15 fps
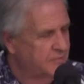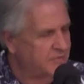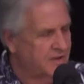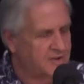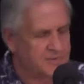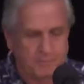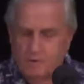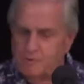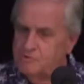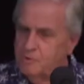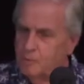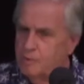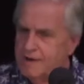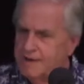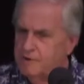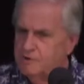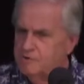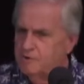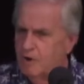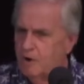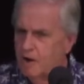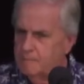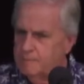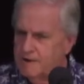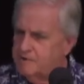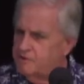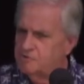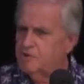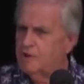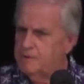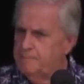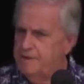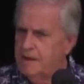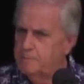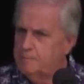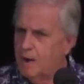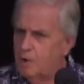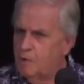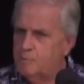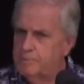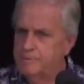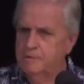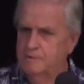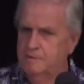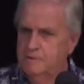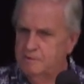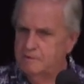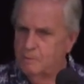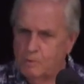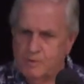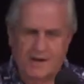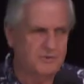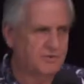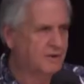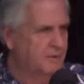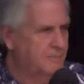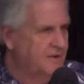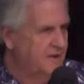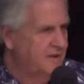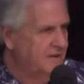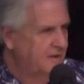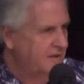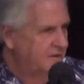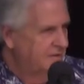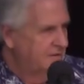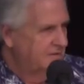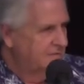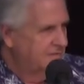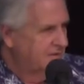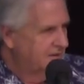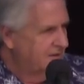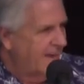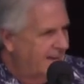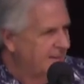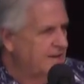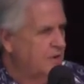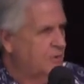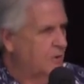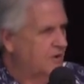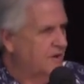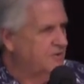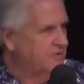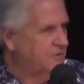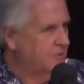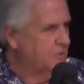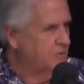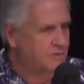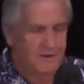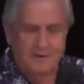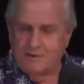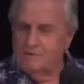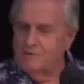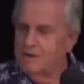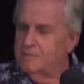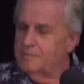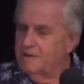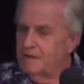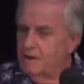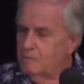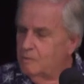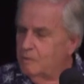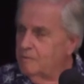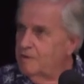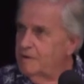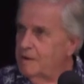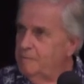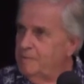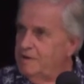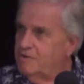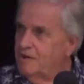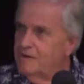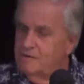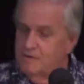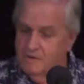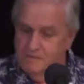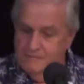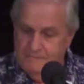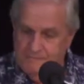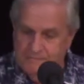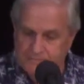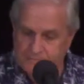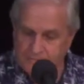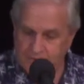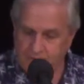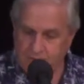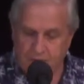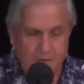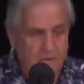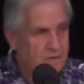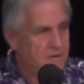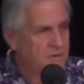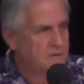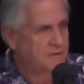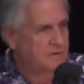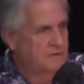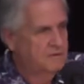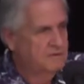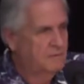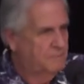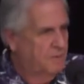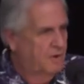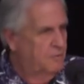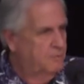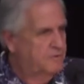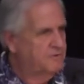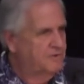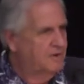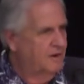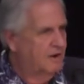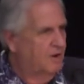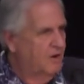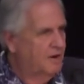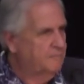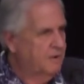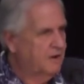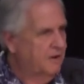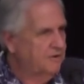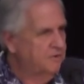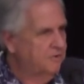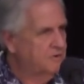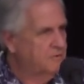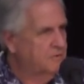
think spiritual wickedness in high places has got to be the Pope, or that's got to be the Antichrist or there's going to be that. Well, let me tell you, the Pope isn't in a high place.